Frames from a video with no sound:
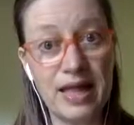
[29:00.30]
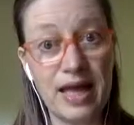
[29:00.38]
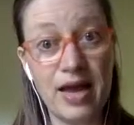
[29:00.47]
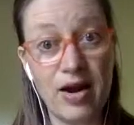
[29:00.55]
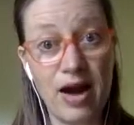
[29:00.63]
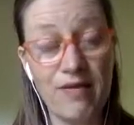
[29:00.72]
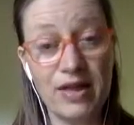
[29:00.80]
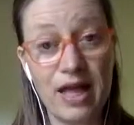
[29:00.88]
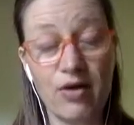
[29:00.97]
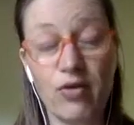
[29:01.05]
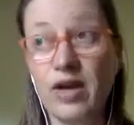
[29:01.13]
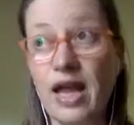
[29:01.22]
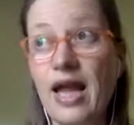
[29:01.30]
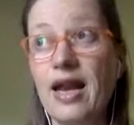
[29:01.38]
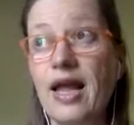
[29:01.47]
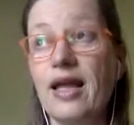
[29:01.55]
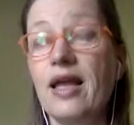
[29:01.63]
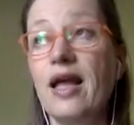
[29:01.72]
there, having that
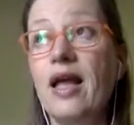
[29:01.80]
organic